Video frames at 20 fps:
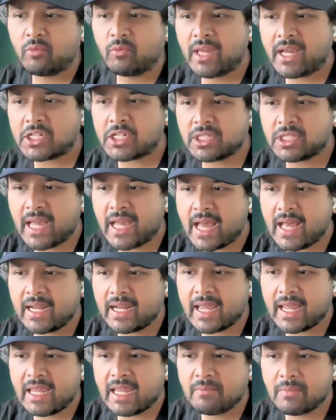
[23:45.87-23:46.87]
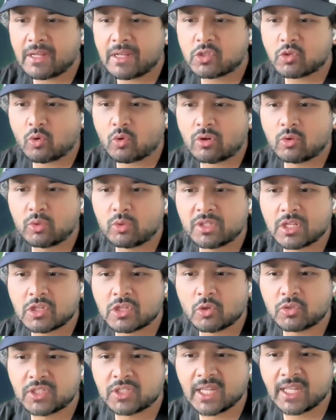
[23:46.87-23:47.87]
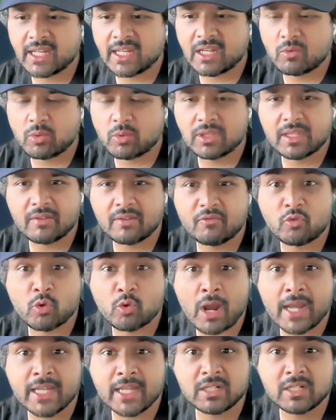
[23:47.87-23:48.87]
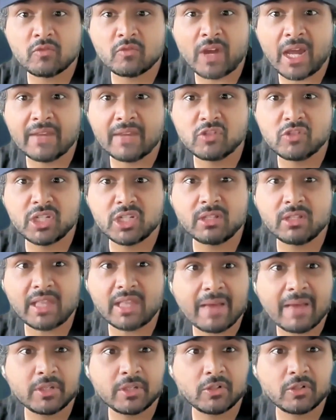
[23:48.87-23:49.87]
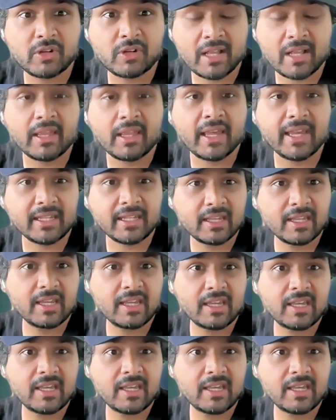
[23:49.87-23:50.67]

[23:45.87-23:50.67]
And we actually had a mentor who was associated with the Verizon 5G lab here in LA.